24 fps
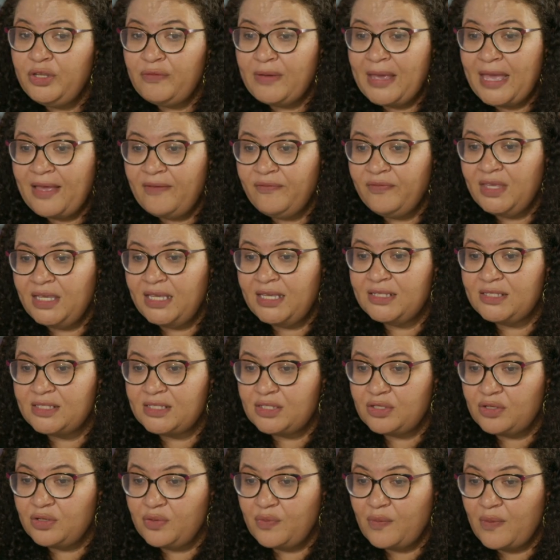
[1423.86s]
have
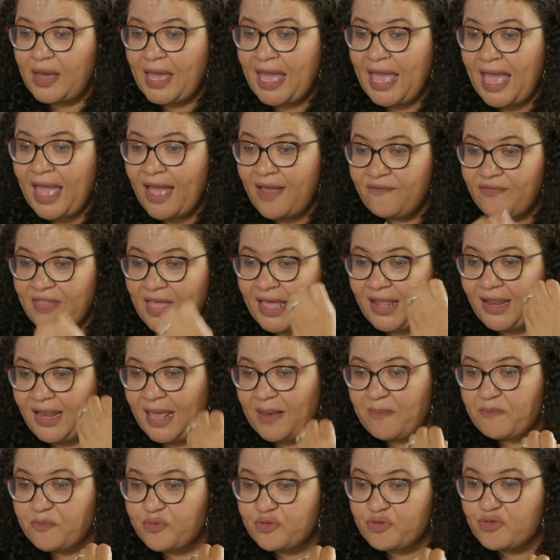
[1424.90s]
kids who have that
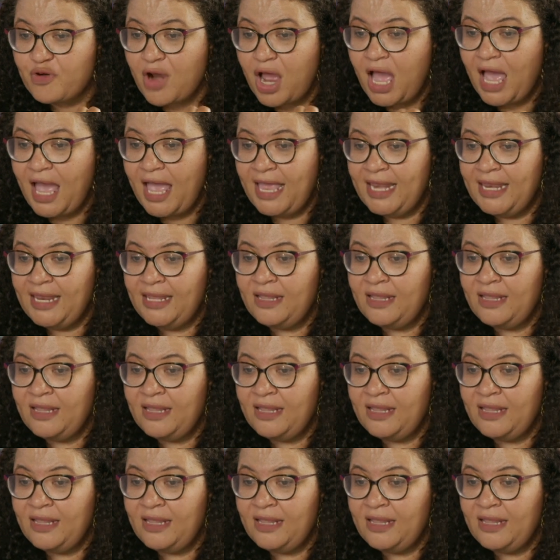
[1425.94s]
pride